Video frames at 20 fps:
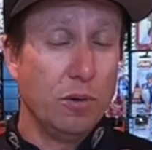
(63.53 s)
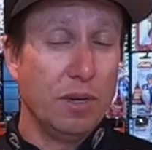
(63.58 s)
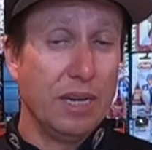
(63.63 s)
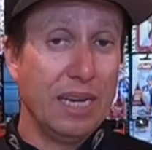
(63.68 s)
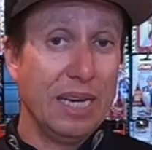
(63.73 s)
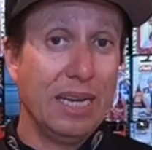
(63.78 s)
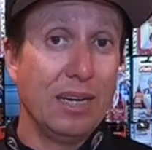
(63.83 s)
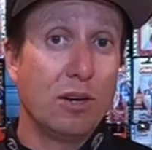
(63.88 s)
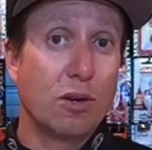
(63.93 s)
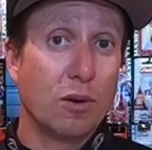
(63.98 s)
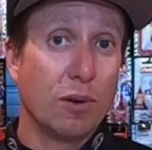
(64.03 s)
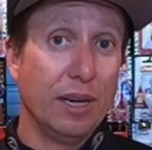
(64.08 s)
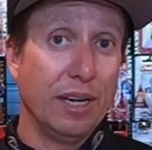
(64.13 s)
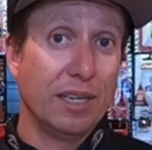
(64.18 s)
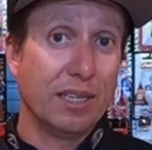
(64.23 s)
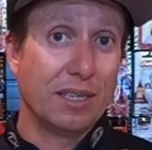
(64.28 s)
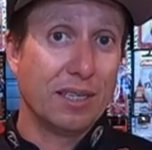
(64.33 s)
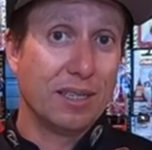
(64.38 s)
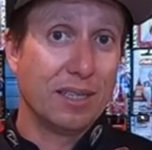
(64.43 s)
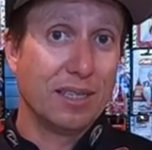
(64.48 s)
you
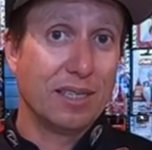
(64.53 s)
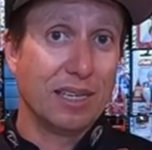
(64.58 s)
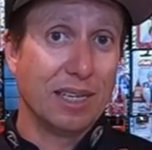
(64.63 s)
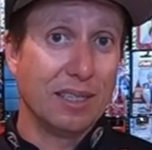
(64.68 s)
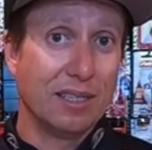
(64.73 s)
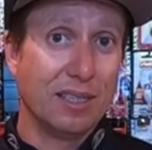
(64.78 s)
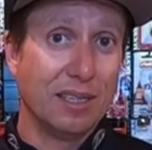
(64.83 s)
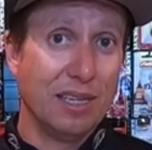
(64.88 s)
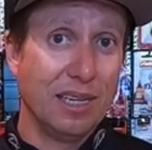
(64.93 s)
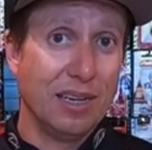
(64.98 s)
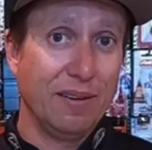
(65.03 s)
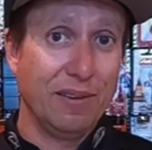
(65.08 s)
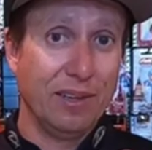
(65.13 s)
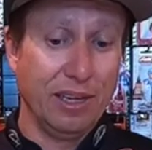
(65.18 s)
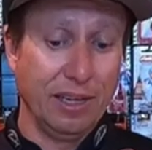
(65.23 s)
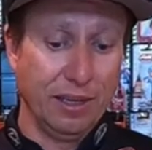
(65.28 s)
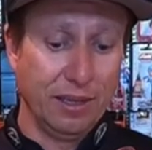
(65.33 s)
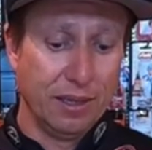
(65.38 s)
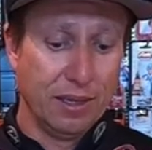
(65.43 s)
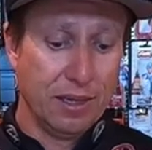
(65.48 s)
increase the
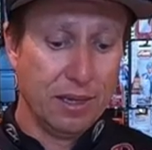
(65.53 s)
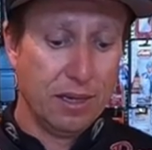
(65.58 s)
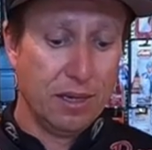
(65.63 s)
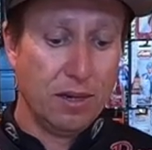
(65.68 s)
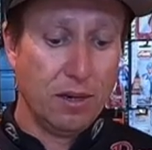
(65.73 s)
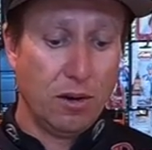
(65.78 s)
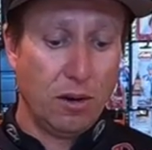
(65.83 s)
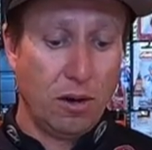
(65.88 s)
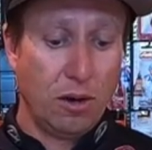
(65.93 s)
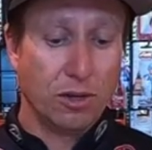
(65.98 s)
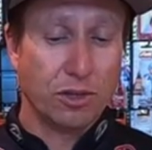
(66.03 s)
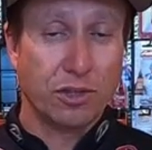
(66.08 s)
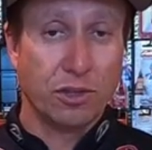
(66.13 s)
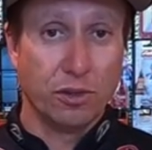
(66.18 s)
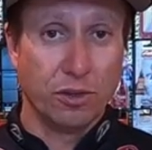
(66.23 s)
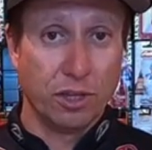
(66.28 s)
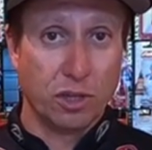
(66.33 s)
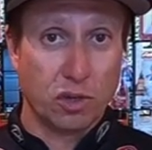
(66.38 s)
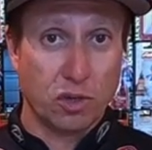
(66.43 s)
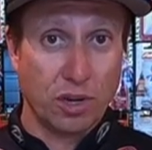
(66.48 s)
sensitivity.
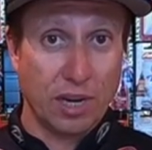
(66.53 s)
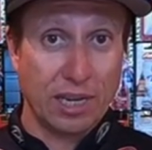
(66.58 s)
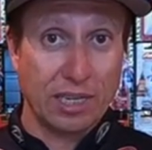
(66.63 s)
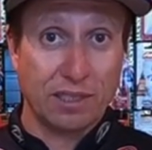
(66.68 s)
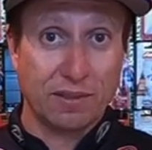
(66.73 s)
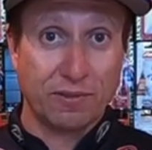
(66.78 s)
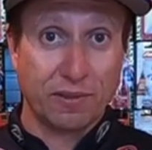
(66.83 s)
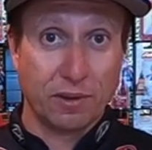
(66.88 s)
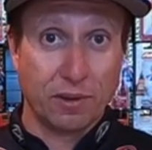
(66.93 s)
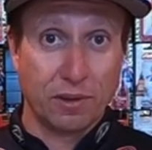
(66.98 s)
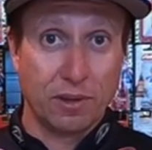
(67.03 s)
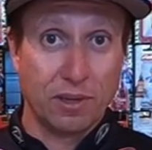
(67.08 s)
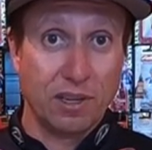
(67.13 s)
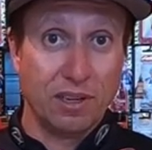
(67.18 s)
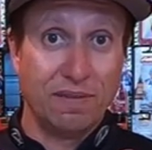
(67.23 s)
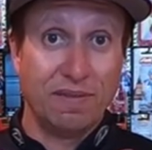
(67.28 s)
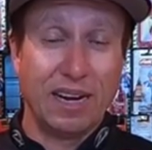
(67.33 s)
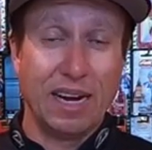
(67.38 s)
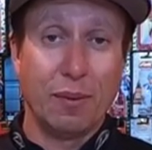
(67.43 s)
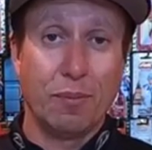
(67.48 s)
Also, the transfer
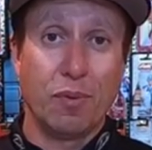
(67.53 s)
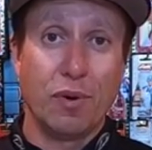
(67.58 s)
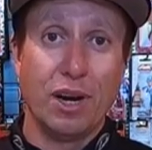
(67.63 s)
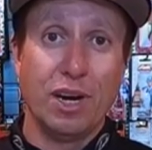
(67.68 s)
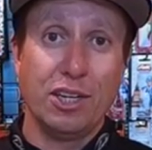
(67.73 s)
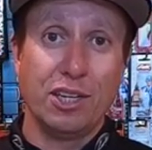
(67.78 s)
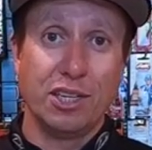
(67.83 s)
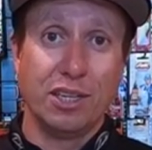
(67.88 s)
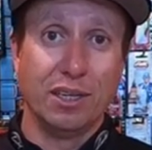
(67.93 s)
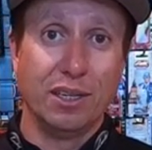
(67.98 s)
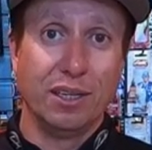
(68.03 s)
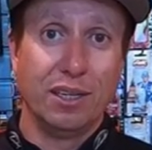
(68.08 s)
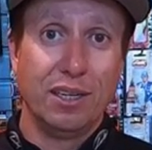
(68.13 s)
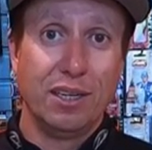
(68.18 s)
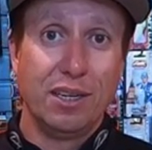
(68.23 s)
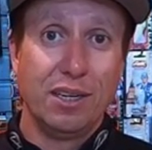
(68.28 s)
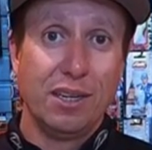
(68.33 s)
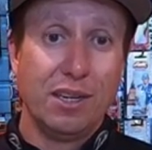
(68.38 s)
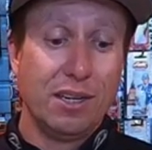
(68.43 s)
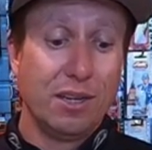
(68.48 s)
of vibration
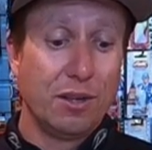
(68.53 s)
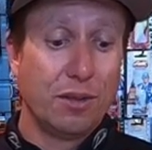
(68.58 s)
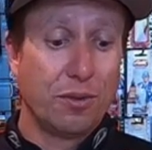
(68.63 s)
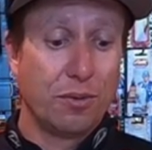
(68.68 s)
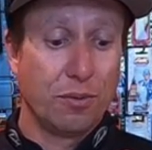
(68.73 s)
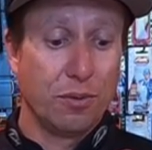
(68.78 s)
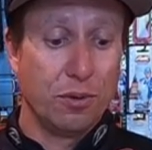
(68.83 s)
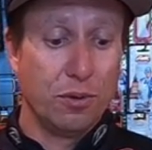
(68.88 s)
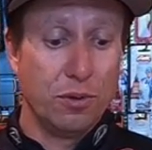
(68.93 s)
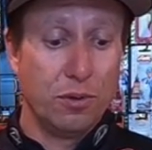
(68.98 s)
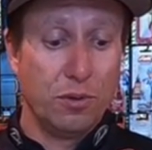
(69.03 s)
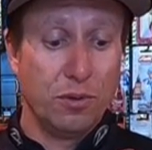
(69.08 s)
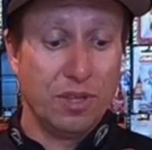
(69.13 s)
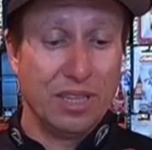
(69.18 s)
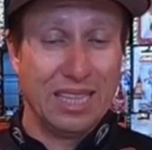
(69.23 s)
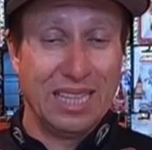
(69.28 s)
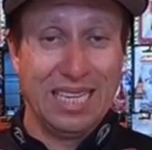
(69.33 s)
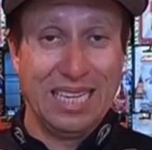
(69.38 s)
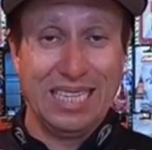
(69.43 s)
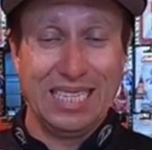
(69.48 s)

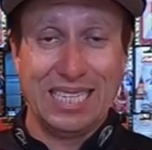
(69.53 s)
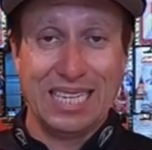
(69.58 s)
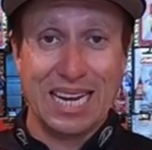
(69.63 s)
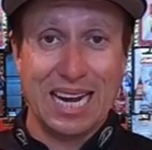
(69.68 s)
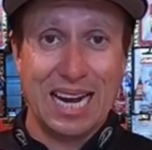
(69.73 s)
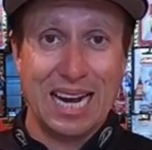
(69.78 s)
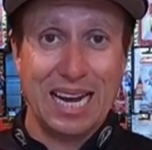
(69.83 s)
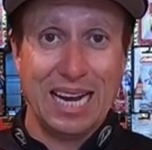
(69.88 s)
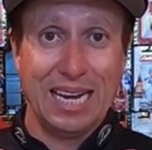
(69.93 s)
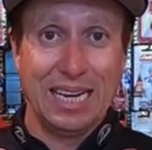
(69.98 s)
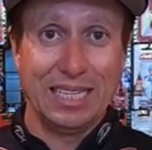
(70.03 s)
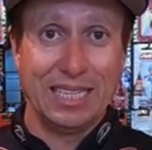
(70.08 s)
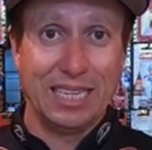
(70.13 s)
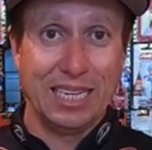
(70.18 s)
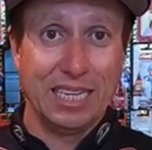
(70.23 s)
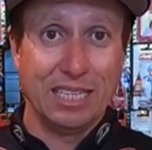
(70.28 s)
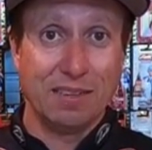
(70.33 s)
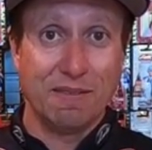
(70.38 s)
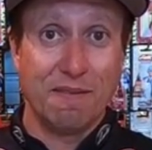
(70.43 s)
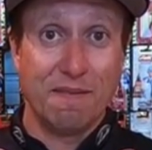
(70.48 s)
through these
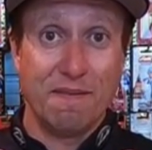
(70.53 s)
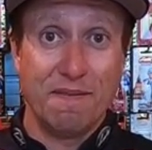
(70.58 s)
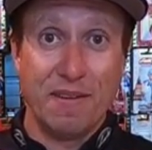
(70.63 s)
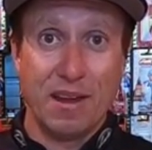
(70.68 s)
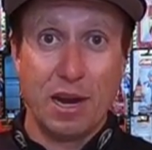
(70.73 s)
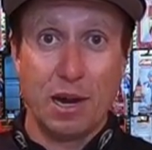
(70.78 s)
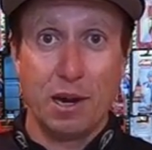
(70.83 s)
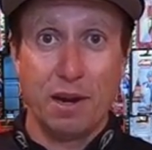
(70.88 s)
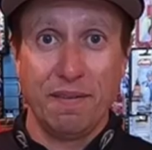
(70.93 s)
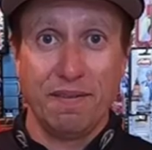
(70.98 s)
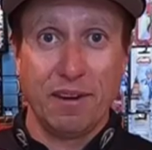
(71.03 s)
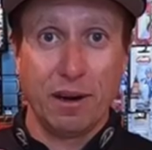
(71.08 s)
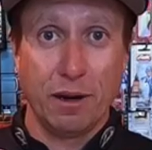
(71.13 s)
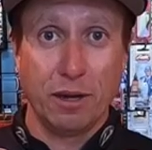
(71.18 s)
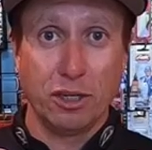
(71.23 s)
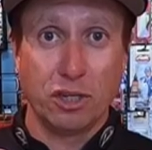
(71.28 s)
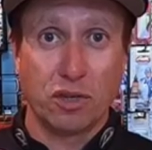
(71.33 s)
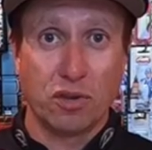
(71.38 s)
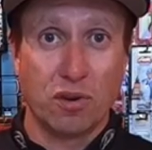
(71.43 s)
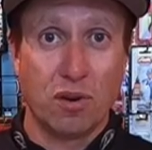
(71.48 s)
guides is very,
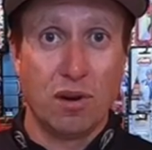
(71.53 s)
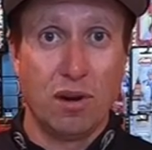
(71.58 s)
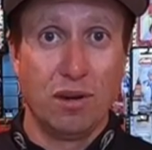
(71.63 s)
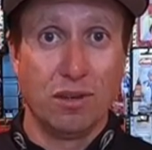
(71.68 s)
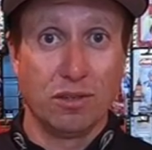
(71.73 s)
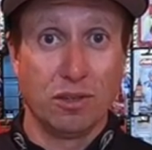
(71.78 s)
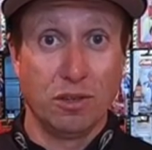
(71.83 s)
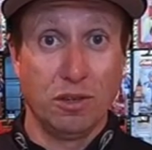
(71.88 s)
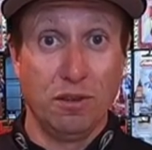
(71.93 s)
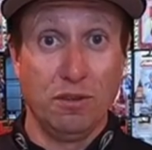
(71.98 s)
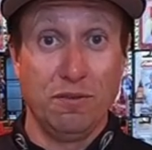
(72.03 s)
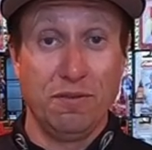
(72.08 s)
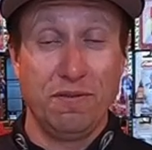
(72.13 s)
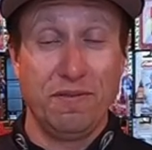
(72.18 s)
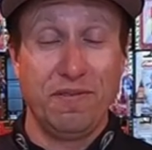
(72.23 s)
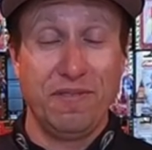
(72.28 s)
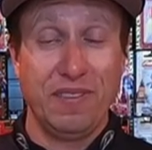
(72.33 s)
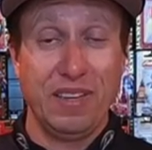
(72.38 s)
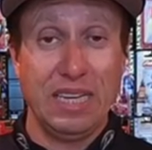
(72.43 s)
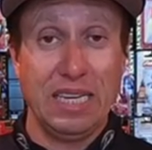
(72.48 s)
very strong. So you
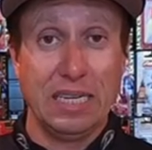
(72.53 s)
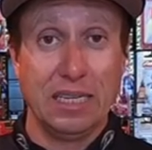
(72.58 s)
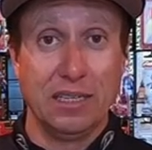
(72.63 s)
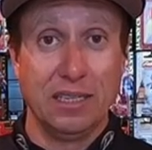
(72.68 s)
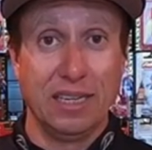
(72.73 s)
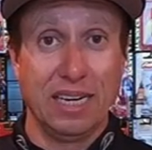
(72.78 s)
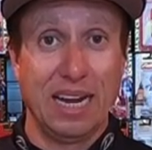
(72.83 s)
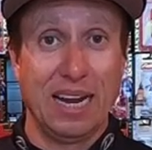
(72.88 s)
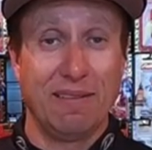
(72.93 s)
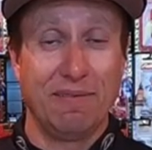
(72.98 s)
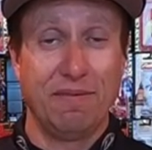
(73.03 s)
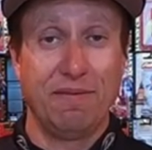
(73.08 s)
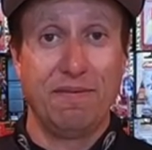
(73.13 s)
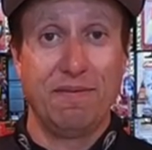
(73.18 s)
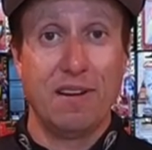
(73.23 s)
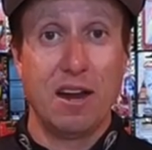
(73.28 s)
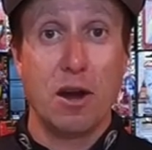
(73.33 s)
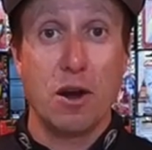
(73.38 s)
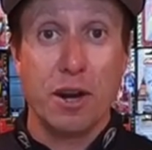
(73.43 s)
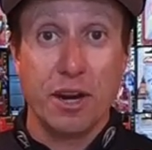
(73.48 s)
feel and have
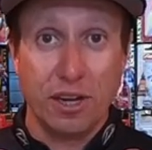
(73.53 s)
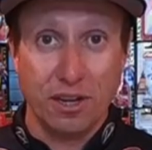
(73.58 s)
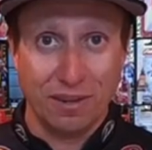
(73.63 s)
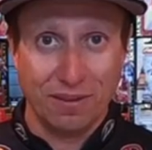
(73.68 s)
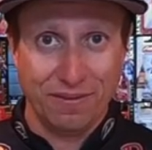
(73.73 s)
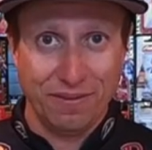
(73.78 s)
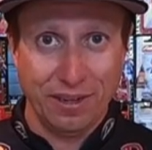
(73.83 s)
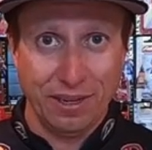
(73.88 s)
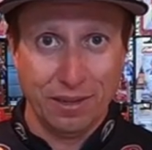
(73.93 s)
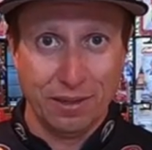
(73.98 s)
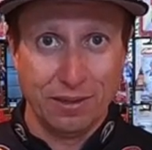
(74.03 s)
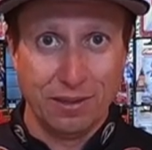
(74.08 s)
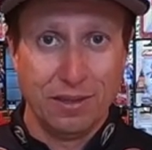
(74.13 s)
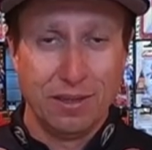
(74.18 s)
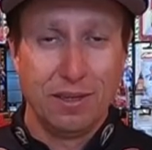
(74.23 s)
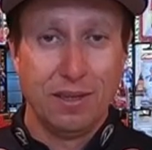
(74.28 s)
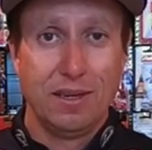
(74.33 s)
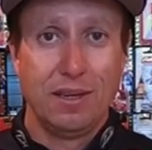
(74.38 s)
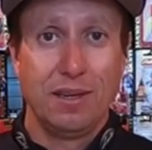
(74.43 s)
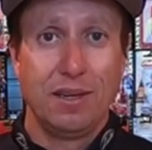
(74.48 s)
very good feel
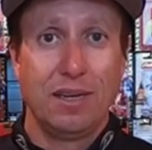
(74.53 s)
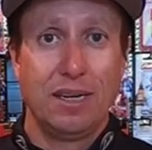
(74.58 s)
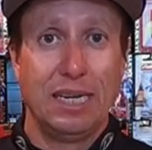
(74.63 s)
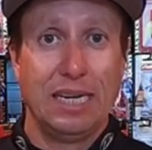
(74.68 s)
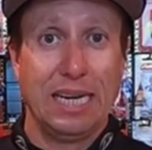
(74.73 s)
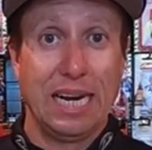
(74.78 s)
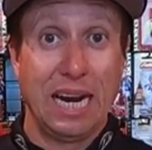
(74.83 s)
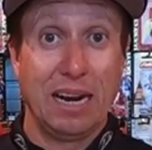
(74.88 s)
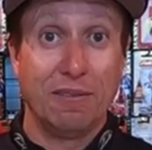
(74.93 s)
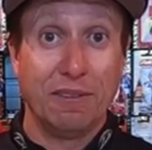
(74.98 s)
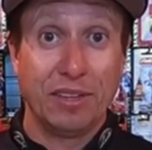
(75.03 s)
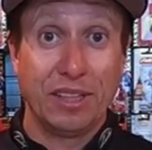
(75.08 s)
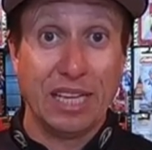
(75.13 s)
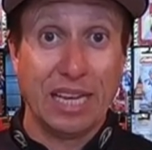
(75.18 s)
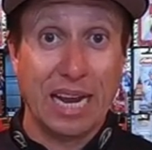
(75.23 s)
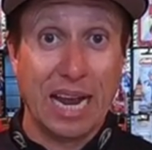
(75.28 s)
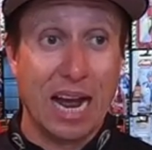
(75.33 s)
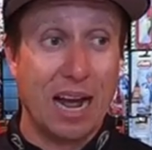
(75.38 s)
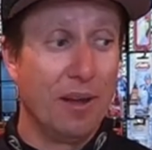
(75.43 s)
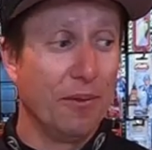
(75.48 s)

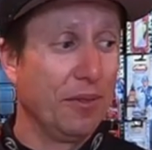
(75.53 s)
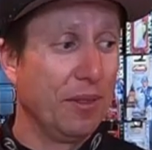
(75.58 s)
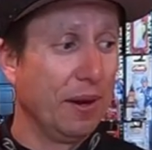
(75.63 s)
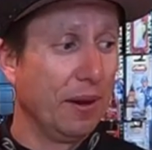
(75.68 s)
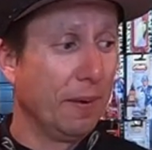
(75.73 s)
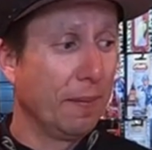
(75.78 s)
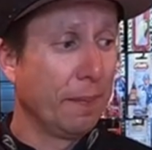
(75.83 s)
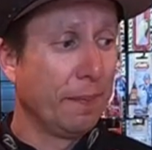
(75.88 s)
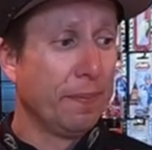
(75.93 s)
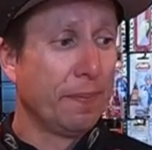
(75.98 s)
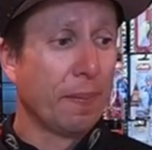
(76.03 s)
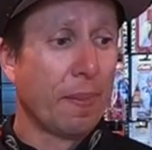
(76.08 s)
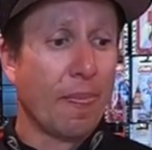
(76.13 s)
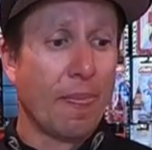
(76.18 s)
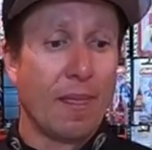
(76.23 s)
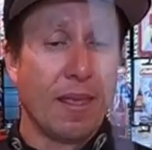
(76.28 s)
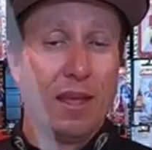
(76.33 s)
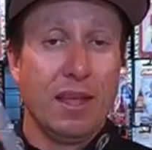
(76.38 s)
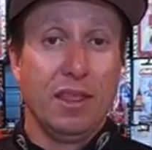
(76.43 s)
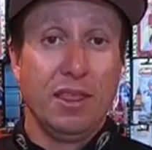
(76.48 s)
everything out there.
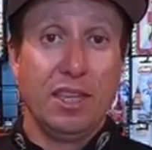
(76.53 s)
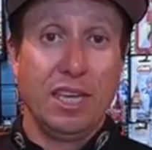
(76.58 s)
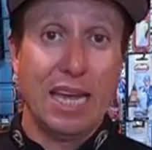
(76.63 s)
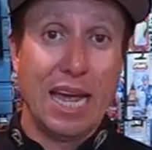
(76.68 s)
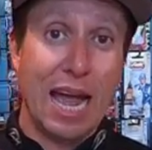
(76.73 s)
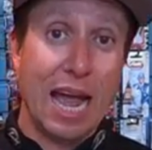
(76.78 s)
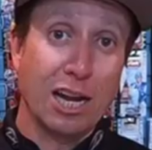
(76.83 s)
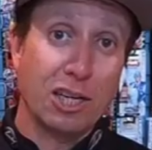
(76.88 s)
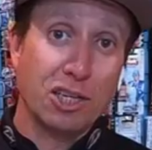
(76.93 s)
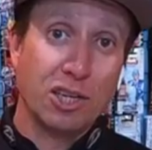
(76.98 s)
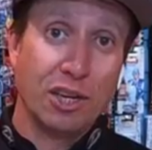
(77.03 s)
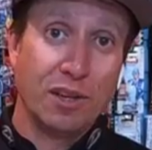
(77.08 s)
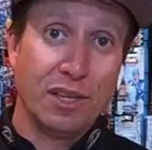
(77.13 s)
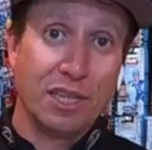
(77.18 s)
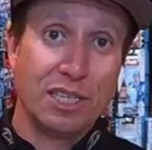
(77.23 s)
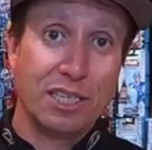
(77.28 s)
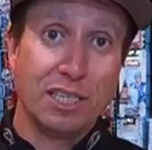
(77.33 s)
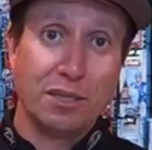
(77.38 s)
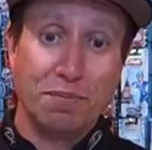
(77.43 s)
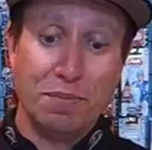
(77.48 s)
The action on
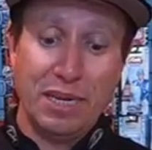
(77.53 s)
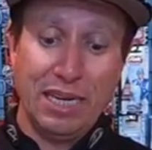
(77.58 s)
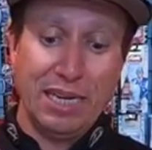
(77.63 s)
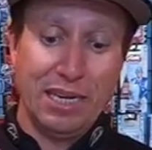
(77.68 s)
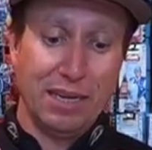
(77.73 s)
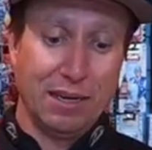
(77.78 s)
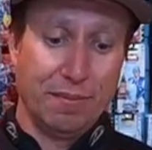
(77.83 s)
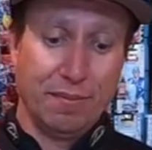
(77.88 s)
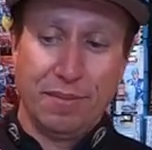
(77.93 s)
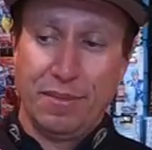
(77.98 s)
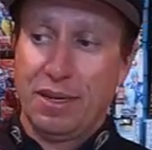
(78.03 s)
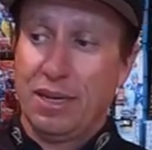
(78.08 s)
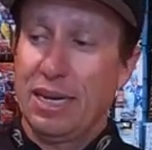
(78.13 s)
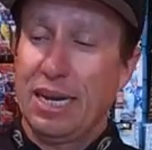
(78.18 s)
this is medium. It